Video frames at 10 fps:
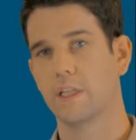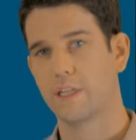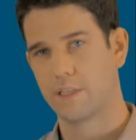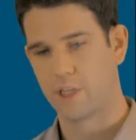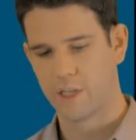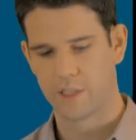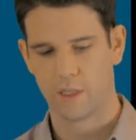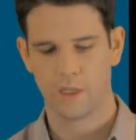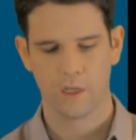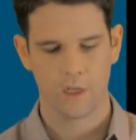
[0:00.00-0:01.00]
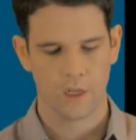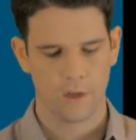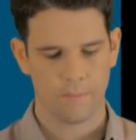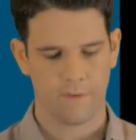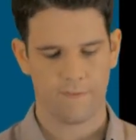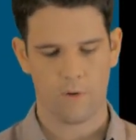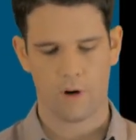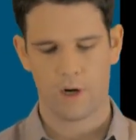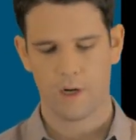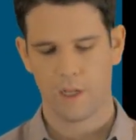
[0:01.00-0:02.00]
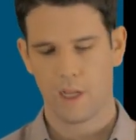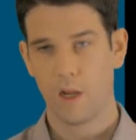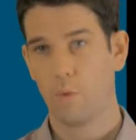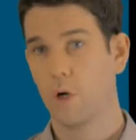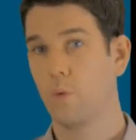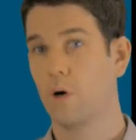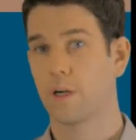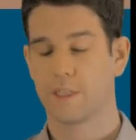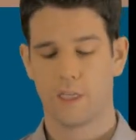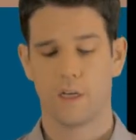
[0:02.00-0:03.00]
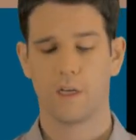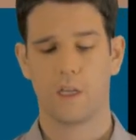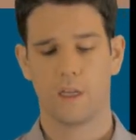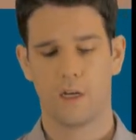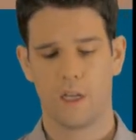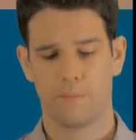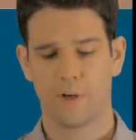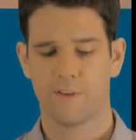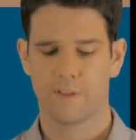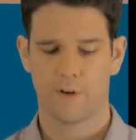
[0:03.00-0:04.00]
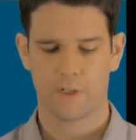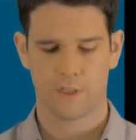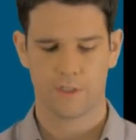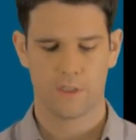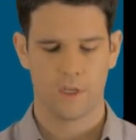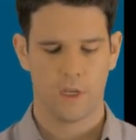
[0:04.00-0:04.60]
this JSON before, it would have worked in previous versions.